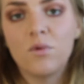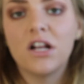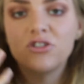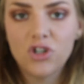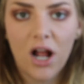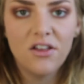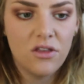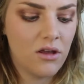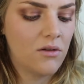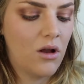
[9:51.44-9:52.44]
then when I tried
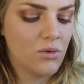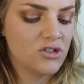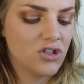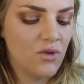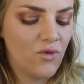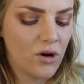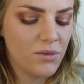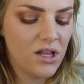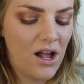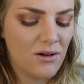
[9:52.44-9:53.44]
the original
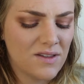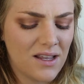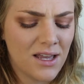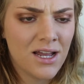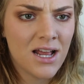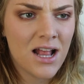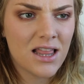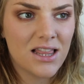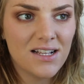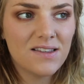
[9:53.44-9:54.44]
formula, I was like,
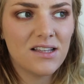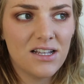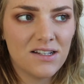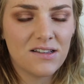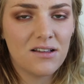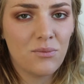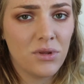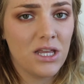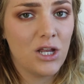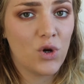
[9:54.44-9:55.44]
This is
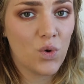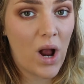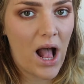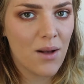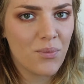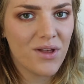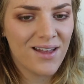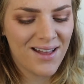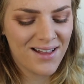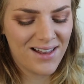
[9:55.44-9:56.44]
complete crap.
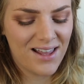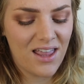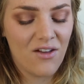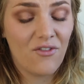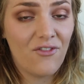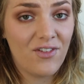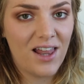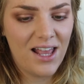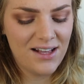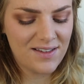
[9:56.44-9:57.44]
Like, it
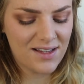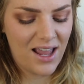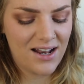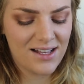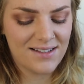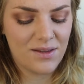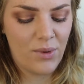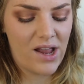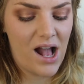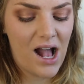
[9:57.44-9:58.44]
flakes and it gets in
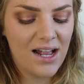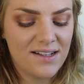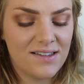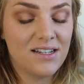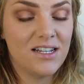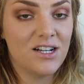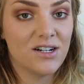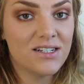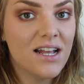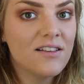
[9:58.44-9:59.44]
my eyes. It
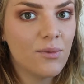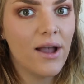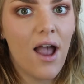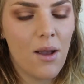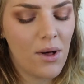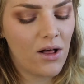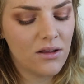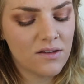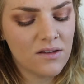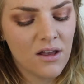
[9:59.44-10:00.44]
irritates my
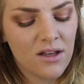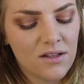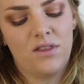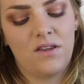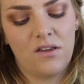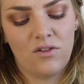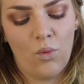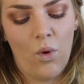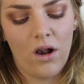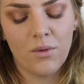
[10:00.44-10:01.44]
eyeballs. This is a
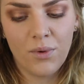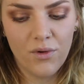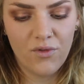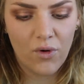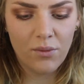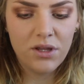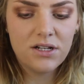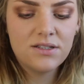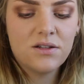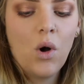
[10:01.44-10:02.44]
waterproof
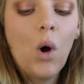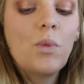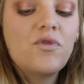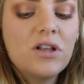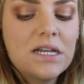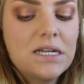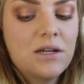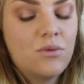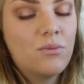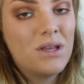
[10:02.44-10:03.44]
formula, so hopefully it will